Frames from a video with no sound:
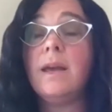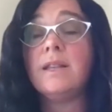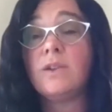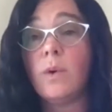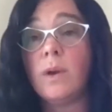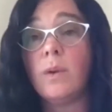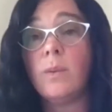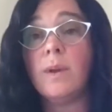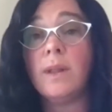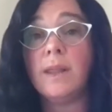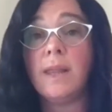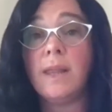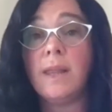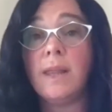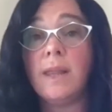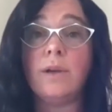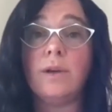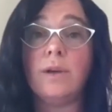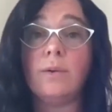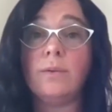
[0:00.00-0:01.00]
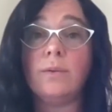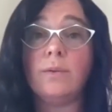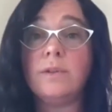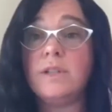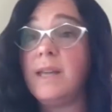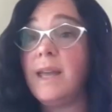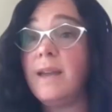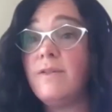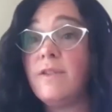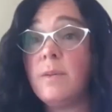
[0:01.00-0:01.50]
is going to allow
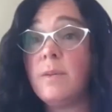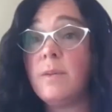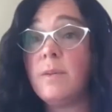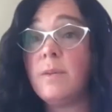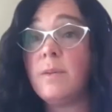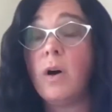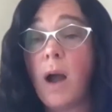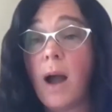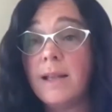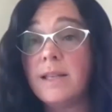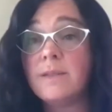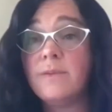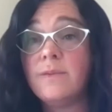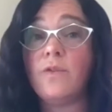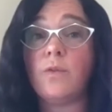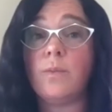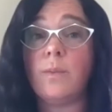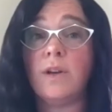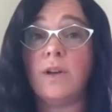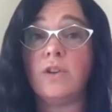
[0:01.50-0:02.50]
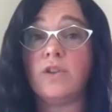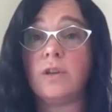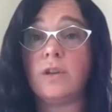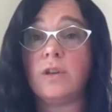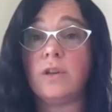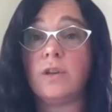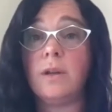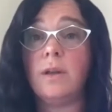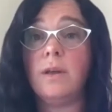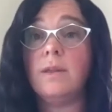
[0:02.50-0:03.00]
you to give them all kinds of
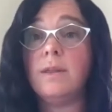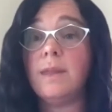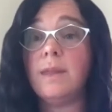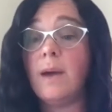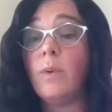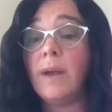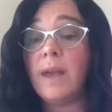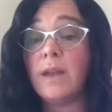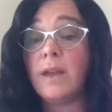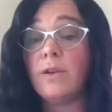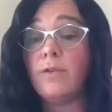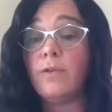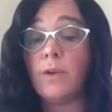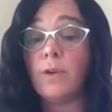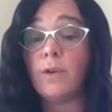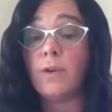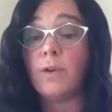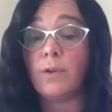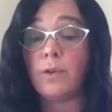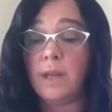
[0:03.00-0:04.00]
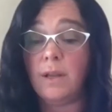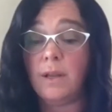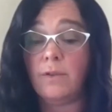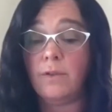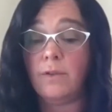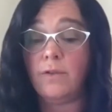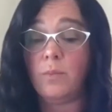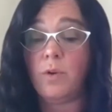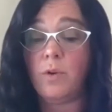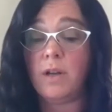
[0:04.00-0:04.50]
information that will get you further in the
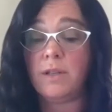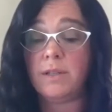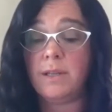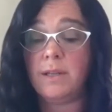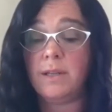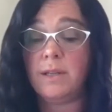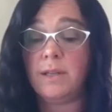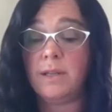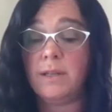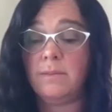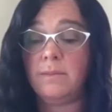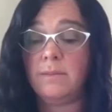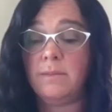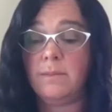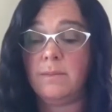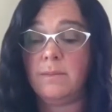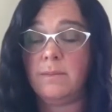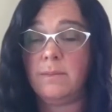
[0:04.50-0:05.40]
interview process.